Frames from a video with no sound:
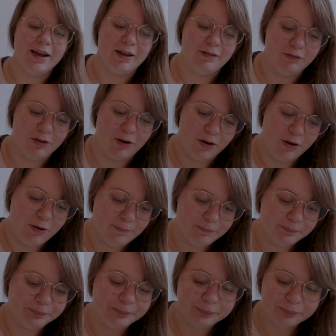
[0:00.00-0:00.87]
I have
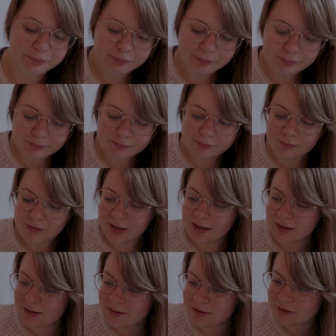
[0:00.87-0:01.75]
got
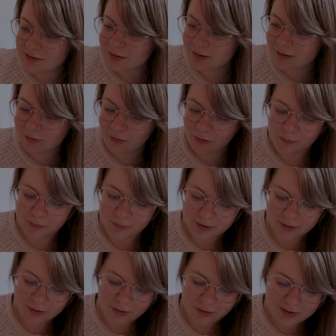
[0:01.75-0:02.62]
is, oh
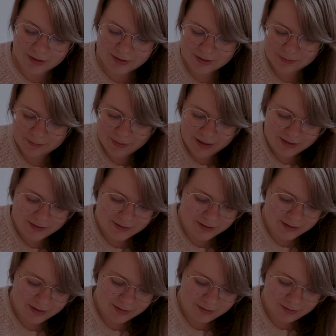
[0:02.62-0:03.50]
my God, it's
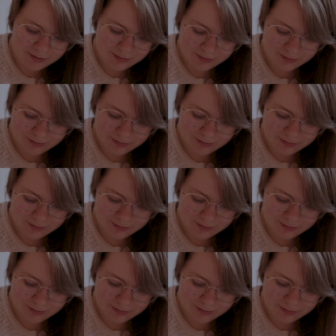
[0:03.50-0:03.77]
amazing.